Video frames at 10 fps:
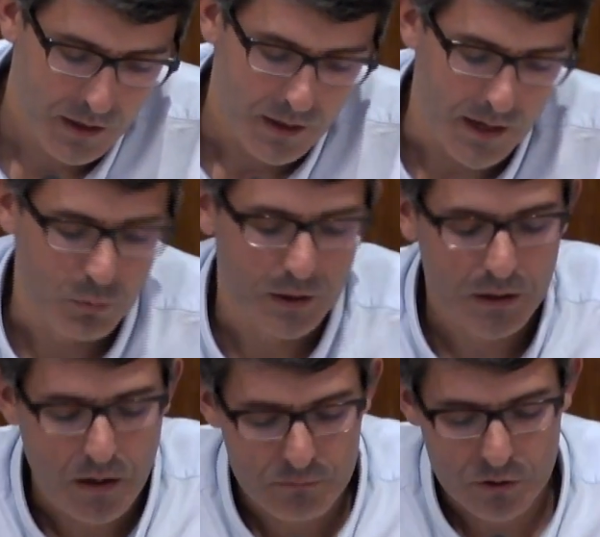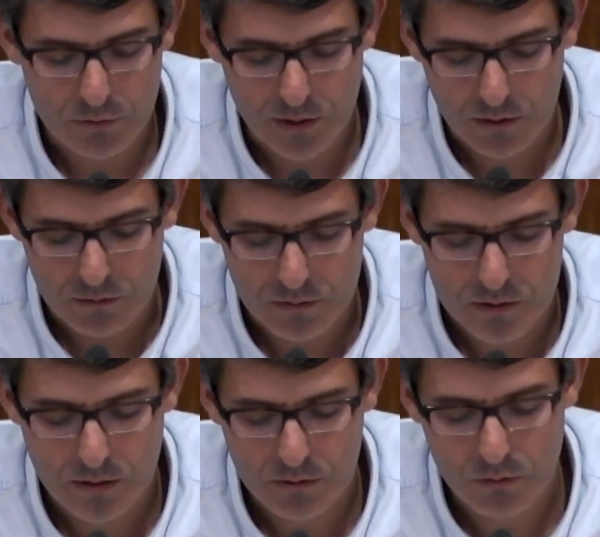And when it comes to the
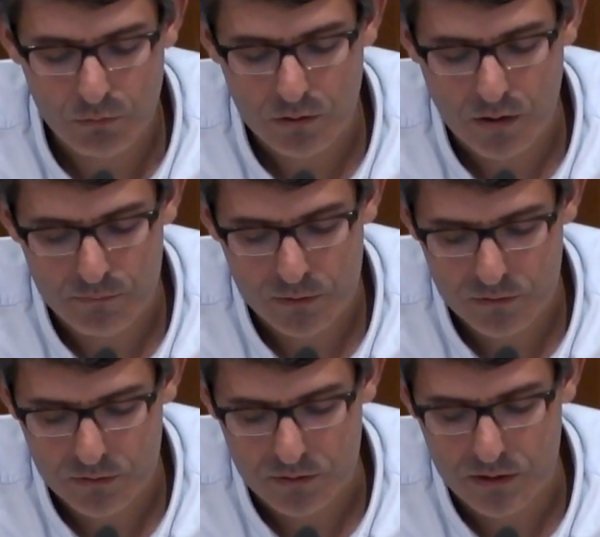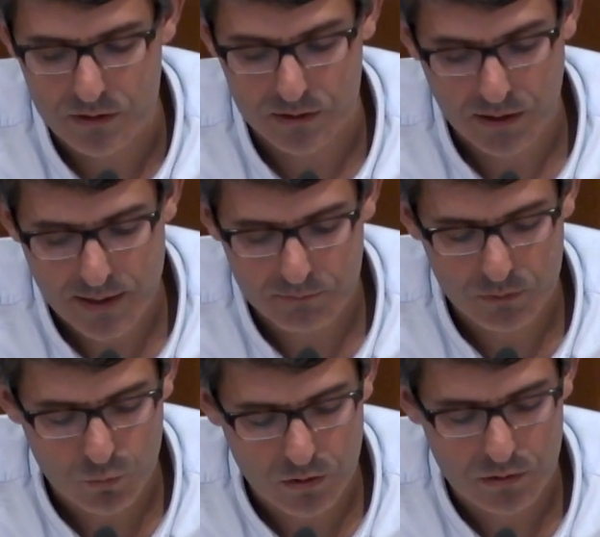ecological global commons, such as climate,
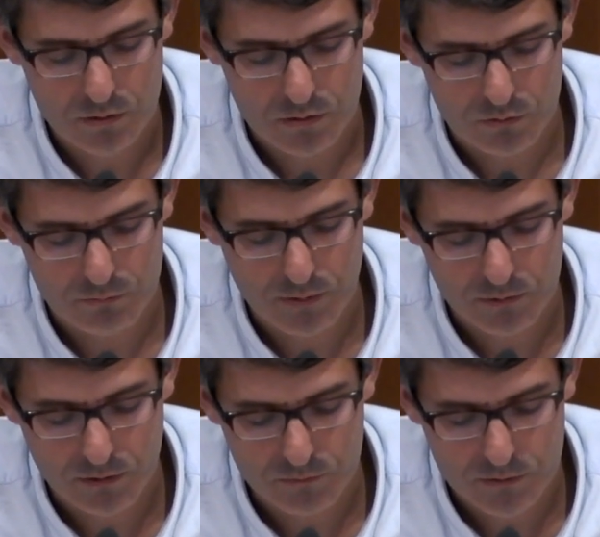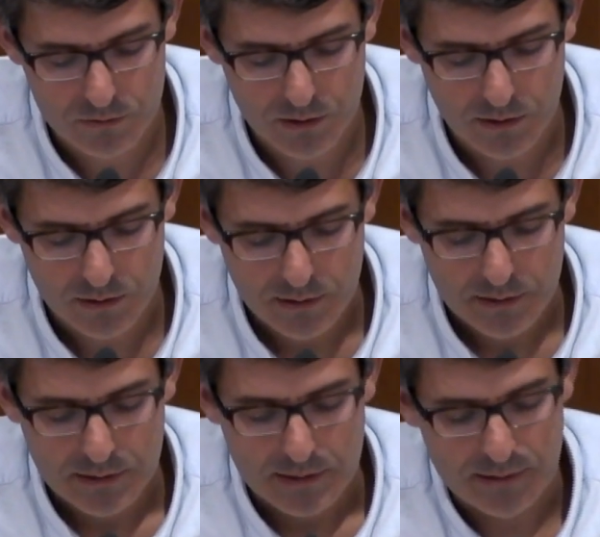water, or biodiversity,
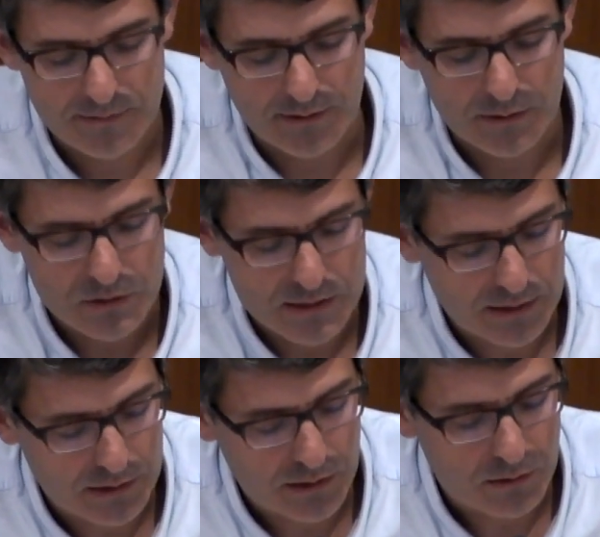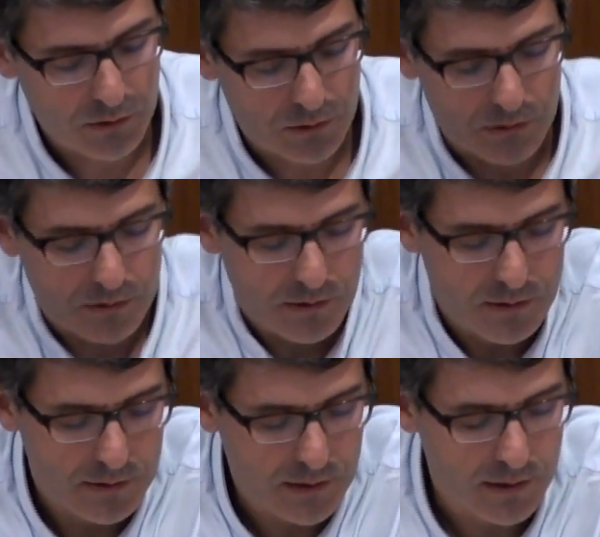it is increasingly clear
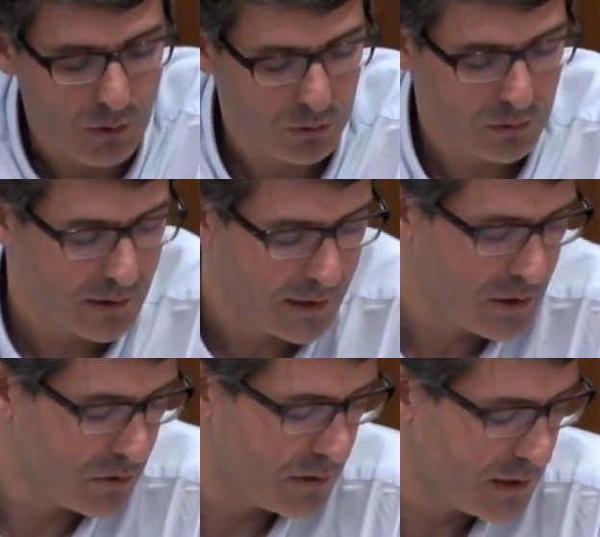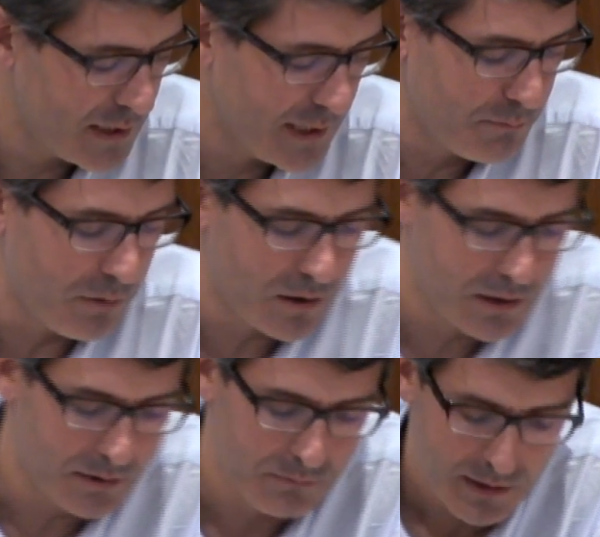that the old nation-state
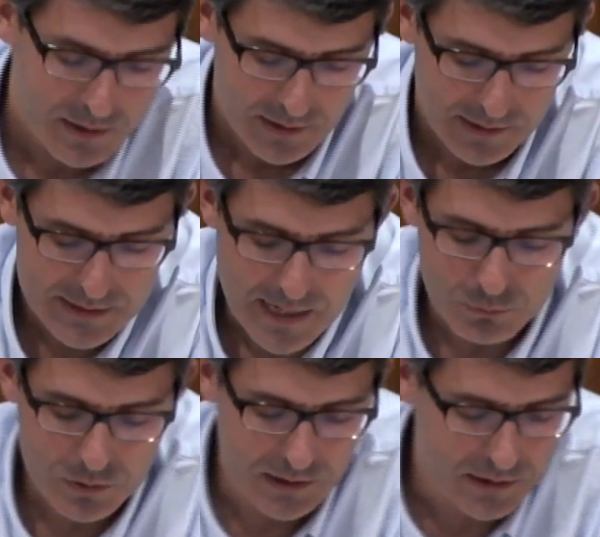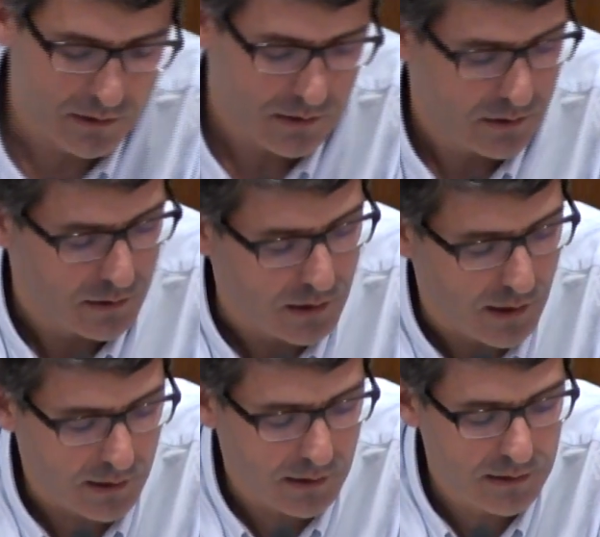paradigm is outdated
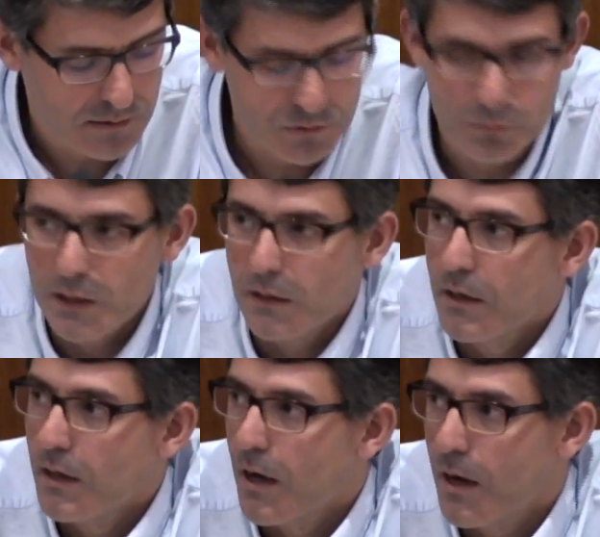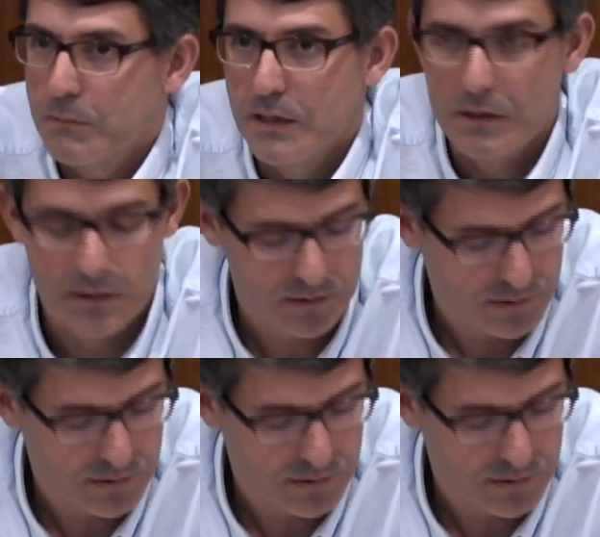and needs to be updated.